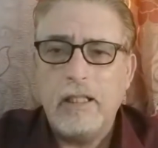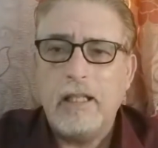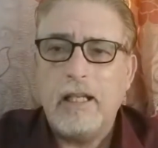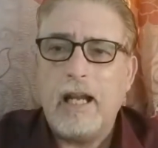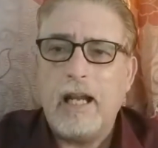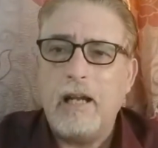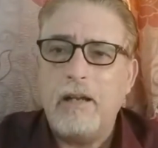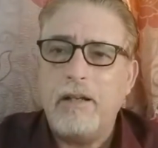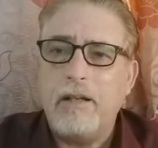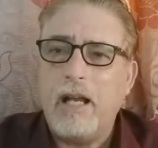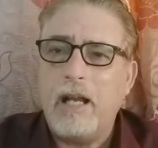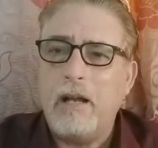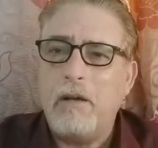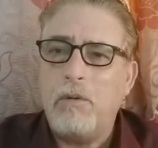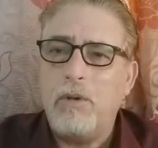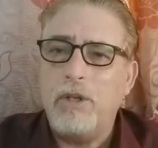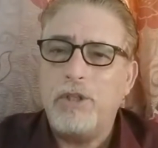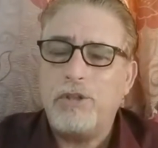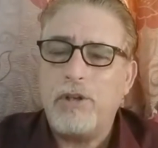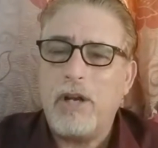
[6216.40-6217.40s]
always
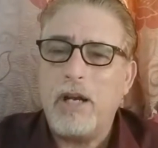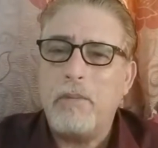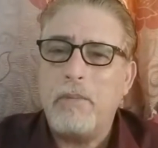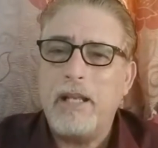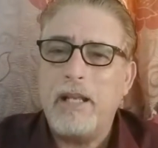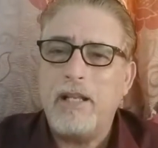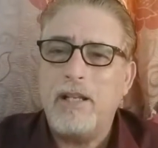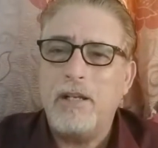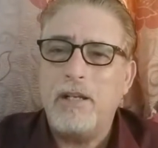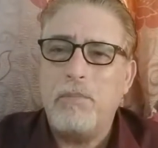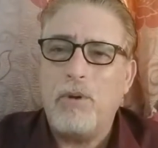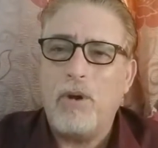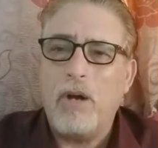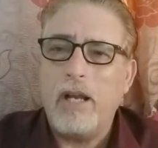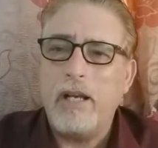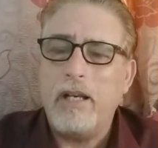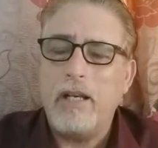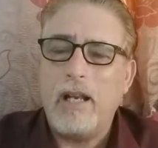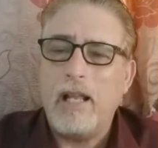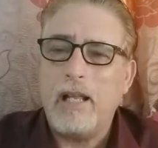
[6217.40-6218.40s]
tried to be a good boy. I didn't
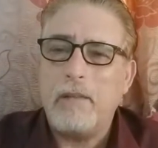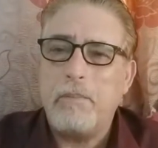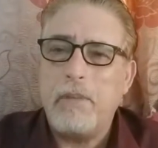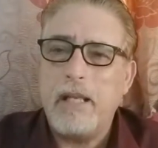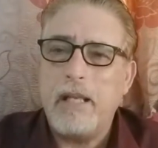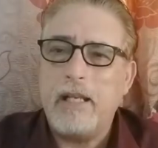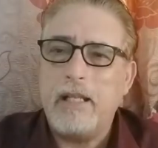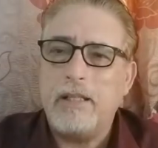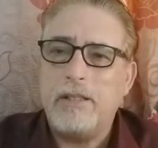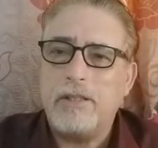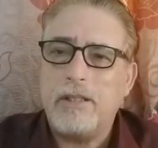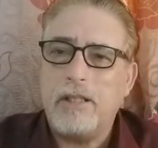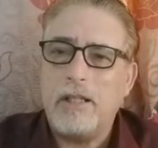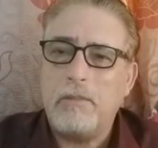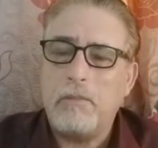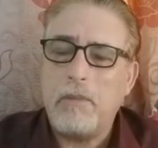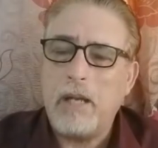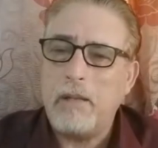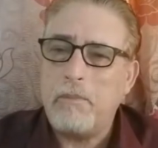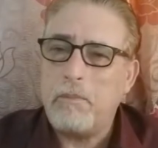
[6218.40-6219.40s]
like beatings.
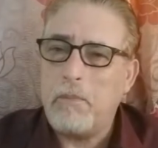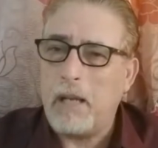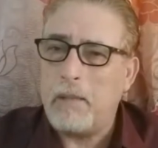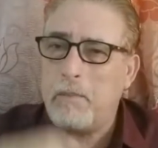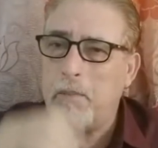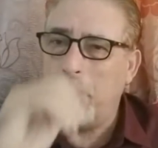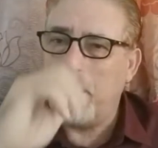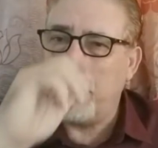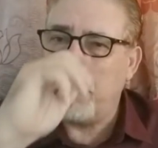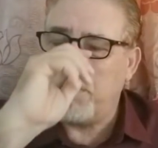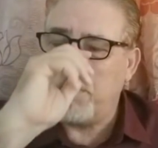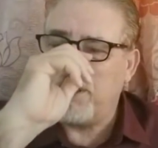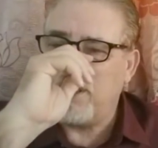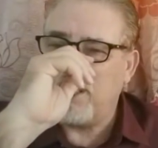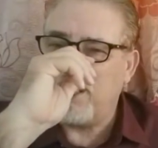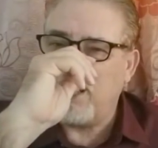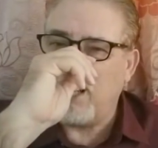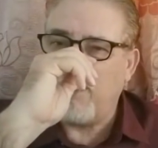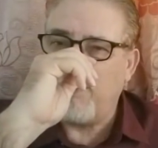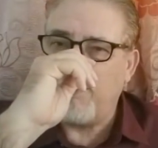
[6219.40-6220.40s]
My mother was the
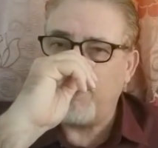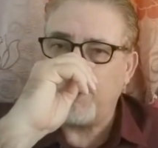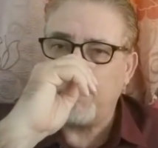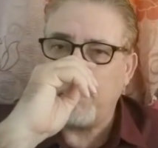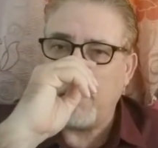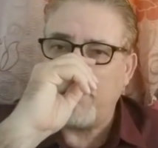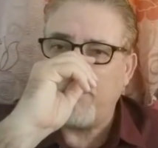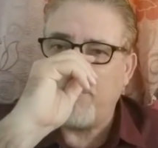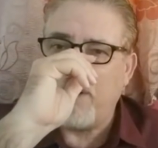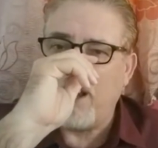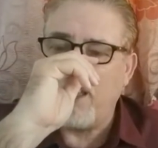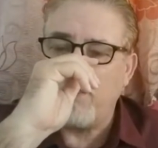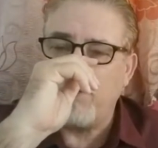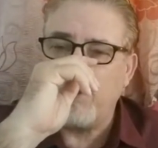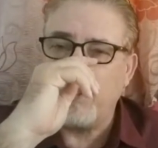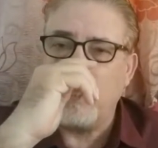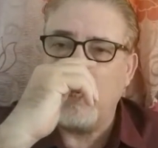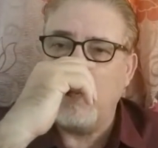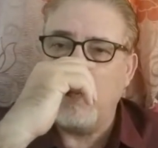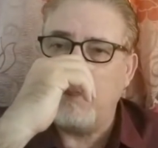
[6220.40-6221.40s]
toughest. My father was a
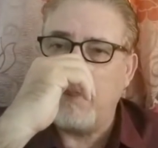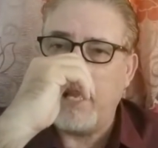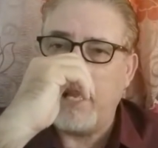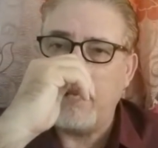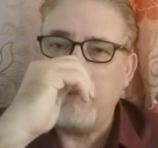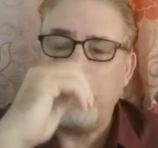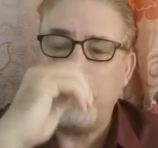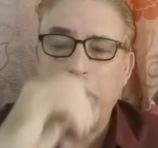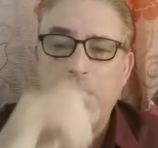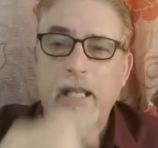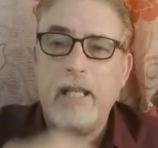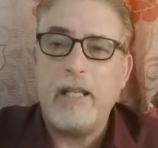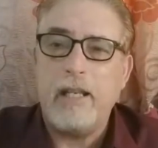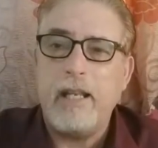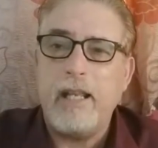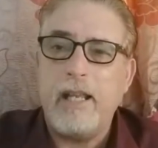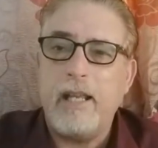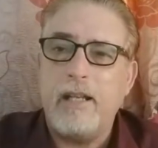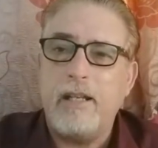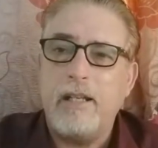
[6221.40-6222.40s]
little man, but he could
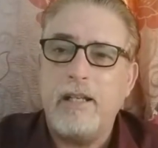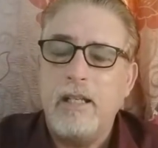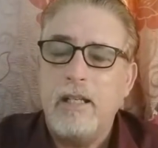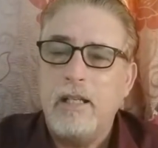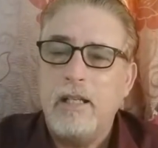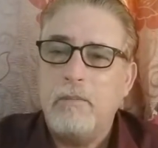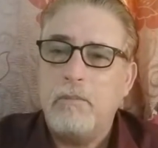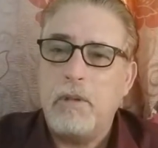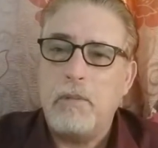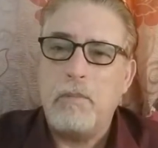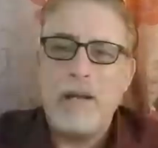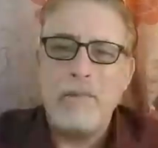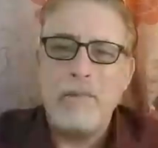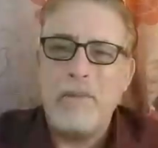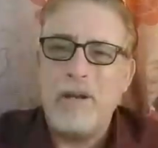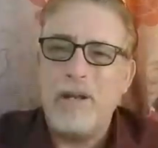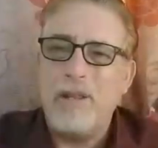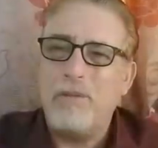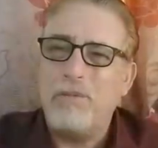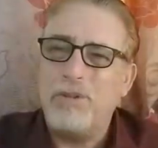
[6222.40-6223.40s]
hit. But my
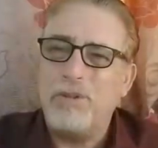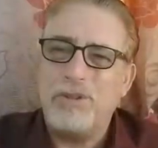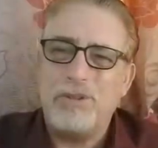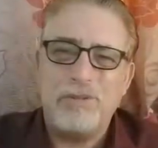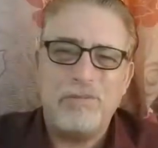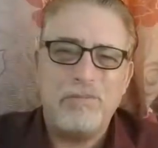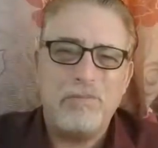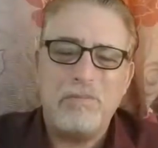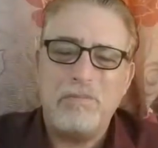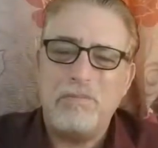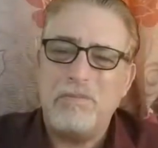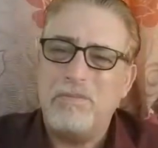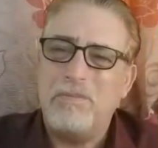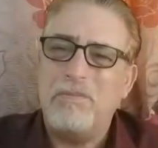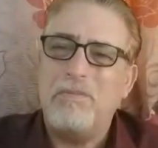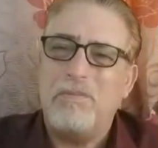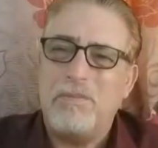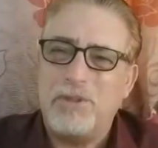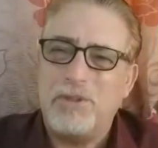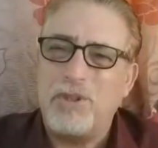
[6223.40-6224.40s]
mother was
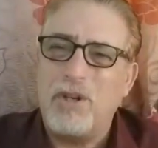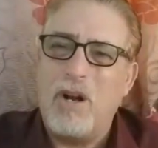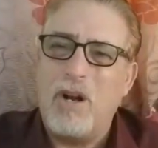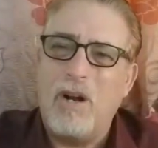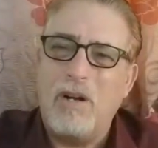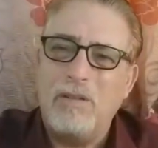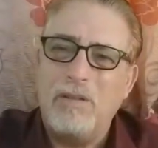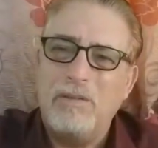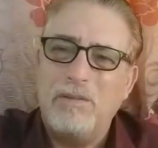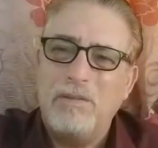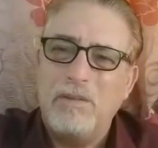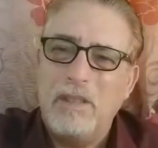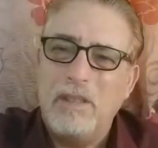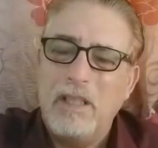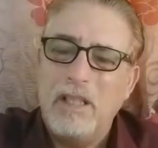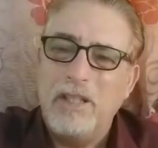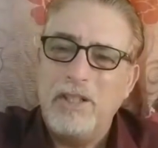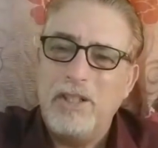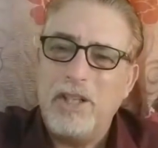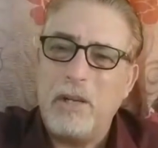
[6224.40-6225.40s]
strong.
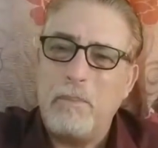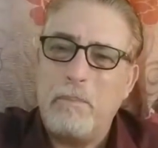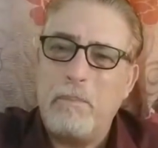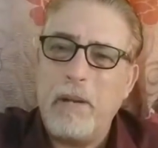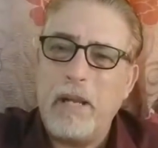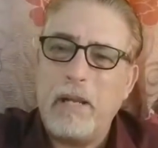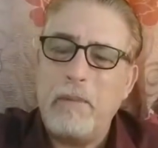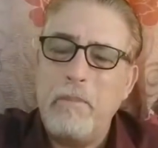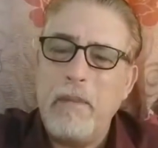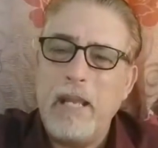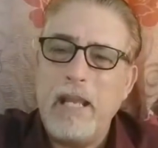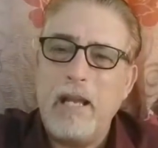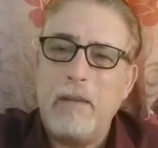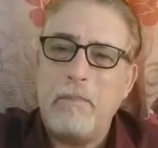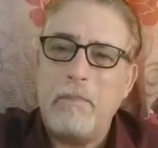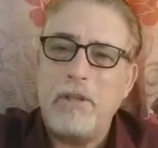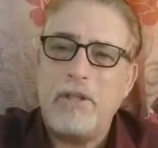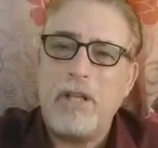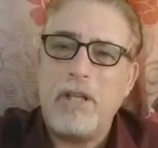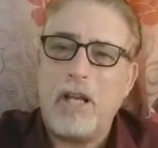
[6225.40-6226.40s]
She could pick
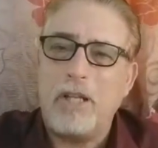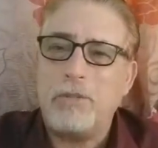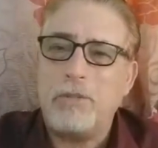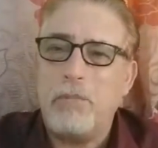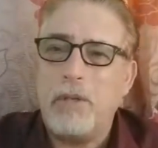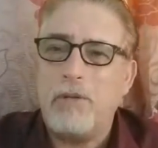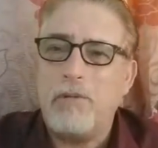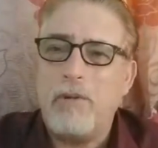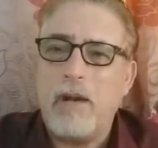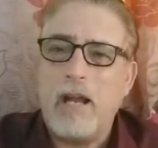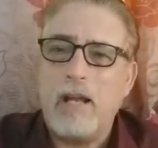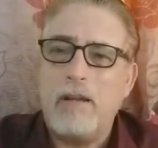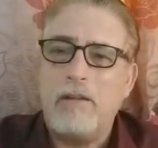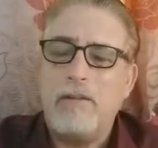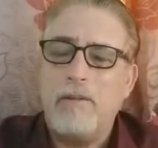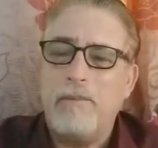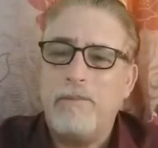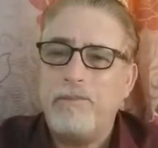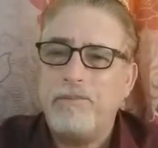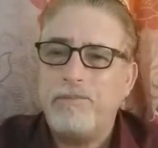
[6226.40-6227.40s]
me up and toss me around